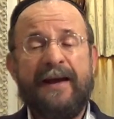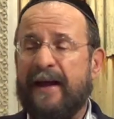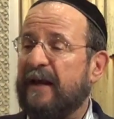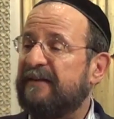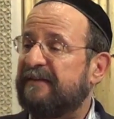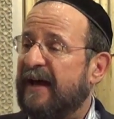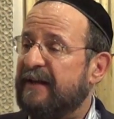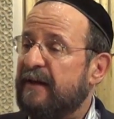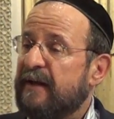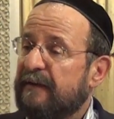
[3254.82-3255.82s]
And they
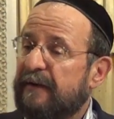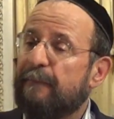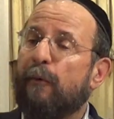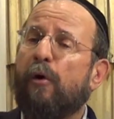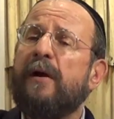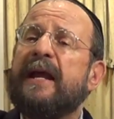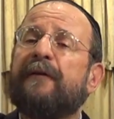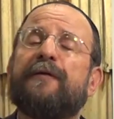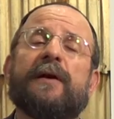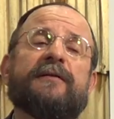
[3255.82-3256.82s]
said, They're
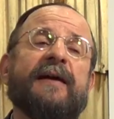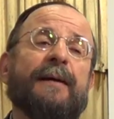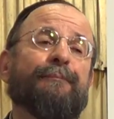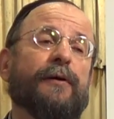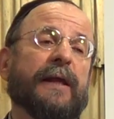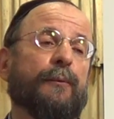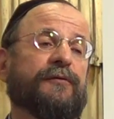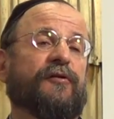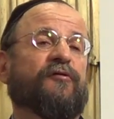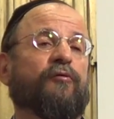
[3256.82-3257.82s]
mourning for their temple that
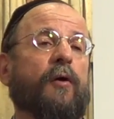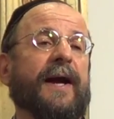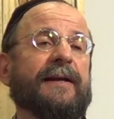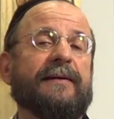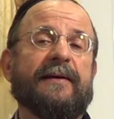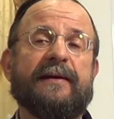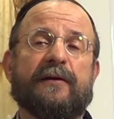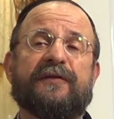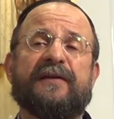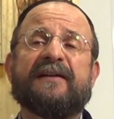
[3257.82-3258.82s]
was destroyed in the
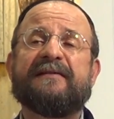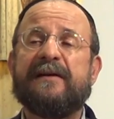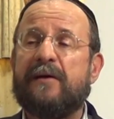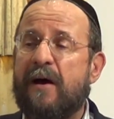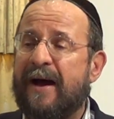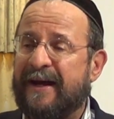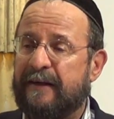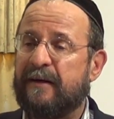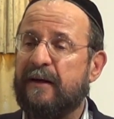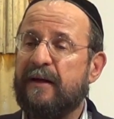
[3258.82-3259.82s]
year
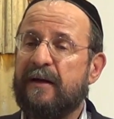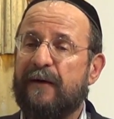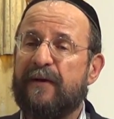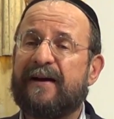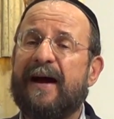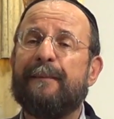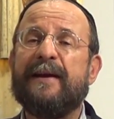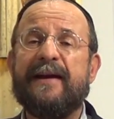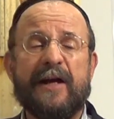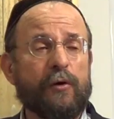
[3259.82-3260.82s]
69 of the
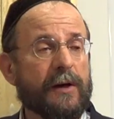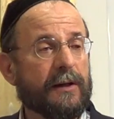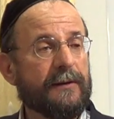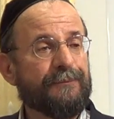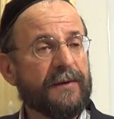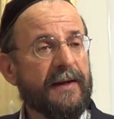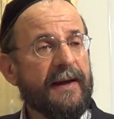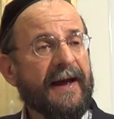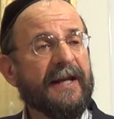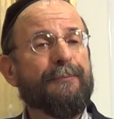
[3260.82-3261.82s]
Common Era.
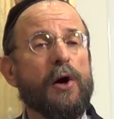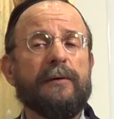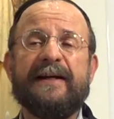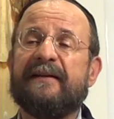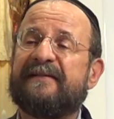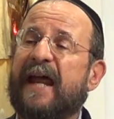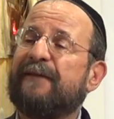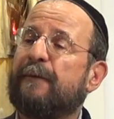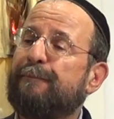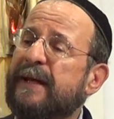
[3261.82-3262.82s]
And Napoleon said,
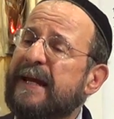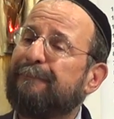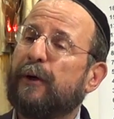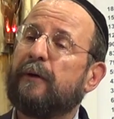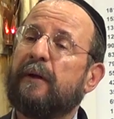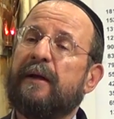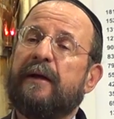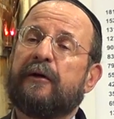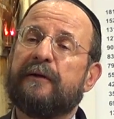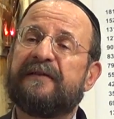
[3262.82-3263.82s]
If a
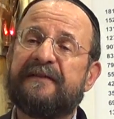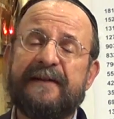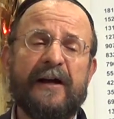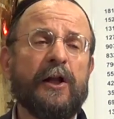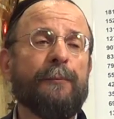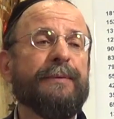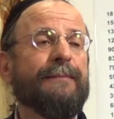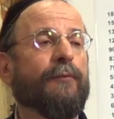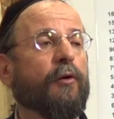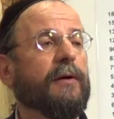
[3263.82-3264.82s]
people could still
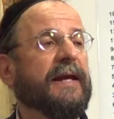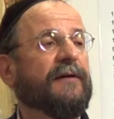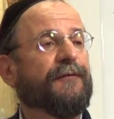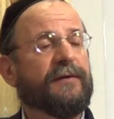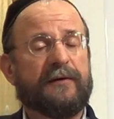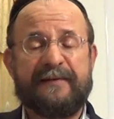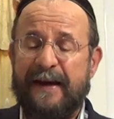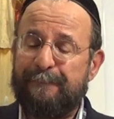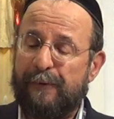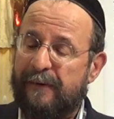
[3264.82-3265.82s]
be mourning for their
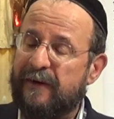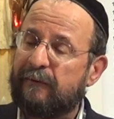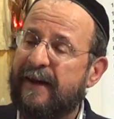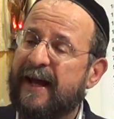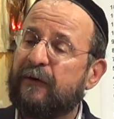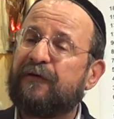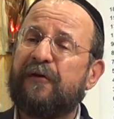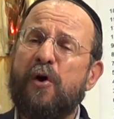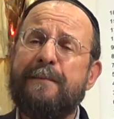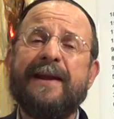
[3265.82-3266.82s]
temple and their land
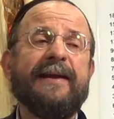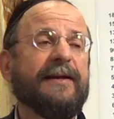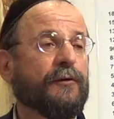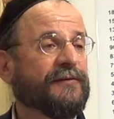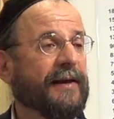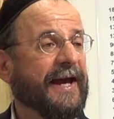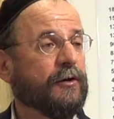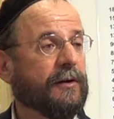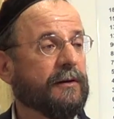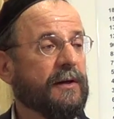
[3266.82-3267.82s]
so many years
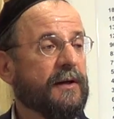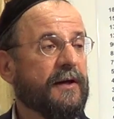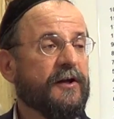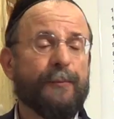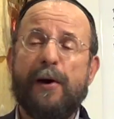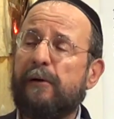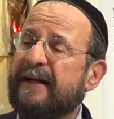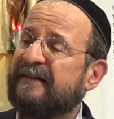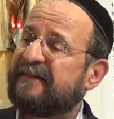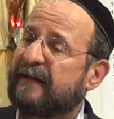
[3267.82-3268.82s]
later,
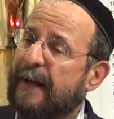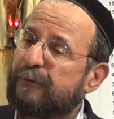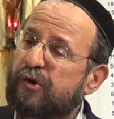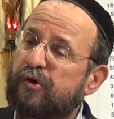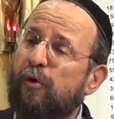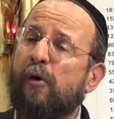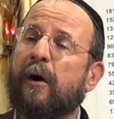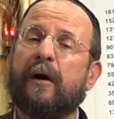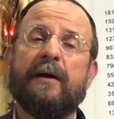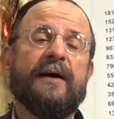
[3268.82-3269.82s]
Napoleon said, I'm
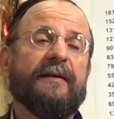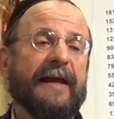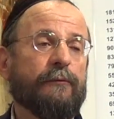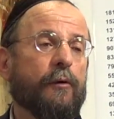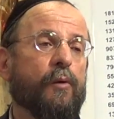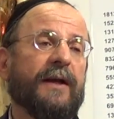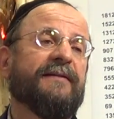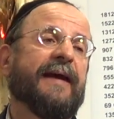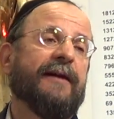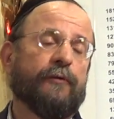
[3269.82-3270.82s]
sure they will
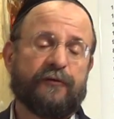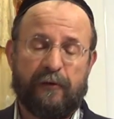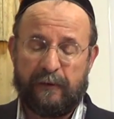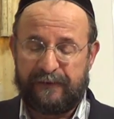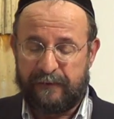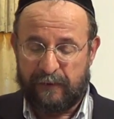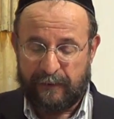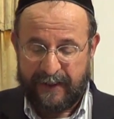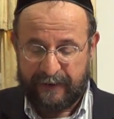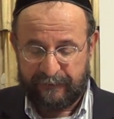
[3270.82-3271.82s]
one day return to their
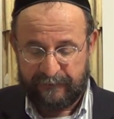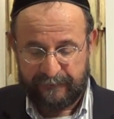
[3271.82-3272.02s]
land.